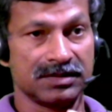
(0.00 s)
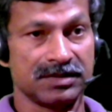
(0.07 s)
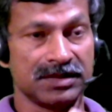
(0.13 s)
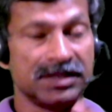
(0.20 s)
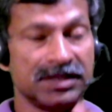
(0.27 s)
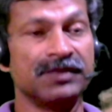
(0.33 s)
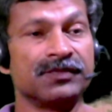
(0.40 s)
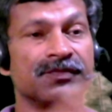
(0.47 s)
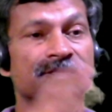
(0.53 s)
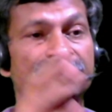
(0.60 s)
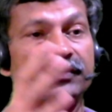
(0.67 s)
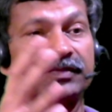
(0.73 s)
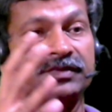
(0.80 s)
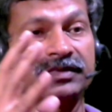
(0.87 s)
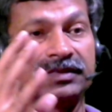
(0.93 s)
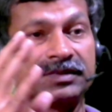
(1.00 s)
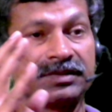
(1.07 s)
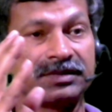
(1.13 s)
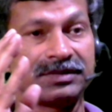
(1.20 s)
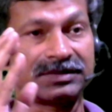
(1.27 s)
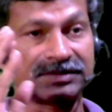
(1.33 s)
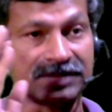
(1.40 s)
if
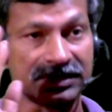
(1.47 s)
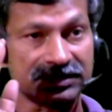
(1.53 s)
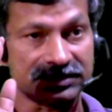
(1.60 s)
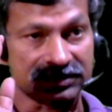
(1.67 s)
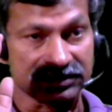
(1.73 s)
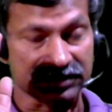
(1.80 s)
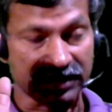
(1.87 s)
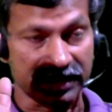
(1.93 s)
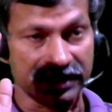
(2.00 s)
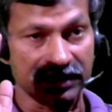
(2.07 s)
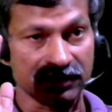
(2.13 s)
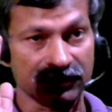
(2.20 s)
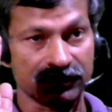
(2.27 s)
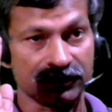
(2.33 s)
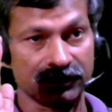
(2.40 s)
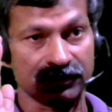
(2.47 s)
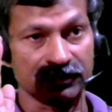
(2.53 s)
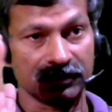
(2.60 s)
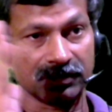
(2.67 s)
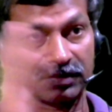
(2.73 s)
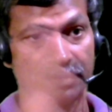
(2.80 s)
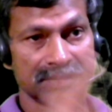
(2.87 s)
such kind of
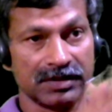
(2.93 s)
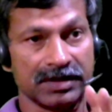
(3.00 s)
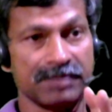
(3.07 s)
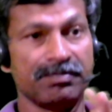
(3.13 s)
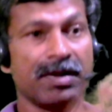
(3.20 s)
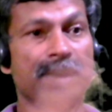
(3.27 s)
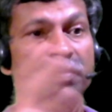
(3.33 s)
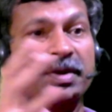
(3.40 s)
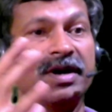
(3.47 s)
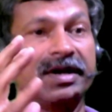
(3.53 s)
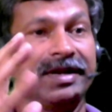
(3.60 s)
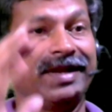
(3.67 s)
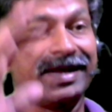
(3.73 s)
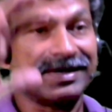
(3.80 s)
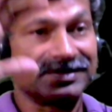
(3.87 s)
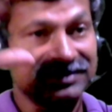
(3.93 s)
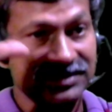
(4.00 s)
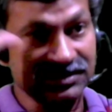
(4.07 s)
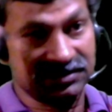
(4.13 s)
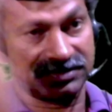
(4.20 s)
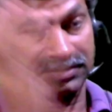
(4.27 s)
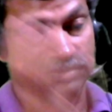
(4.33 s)
a bubble
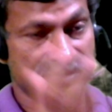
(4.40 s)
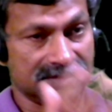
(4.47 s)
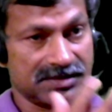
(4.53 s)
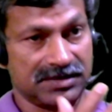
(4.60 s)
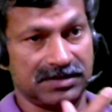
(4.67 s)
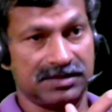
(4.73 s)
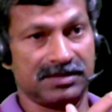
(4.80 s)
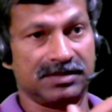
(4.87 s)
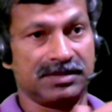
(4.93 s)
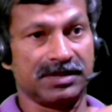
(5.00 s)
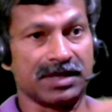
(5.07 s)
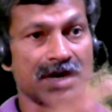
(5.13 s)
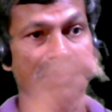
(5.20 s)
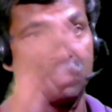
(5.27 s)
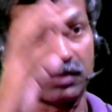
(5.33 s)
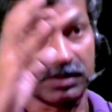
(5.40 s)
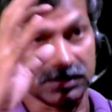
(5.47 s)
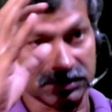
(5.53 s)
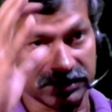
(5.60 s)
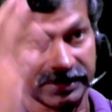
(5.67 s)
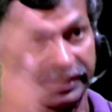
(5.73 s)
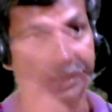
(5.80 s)
exists around
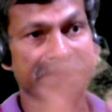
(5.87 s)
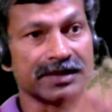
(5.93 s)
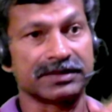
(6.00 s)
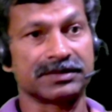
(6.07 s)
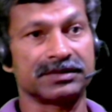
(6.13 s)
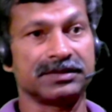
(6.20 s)
the Earth,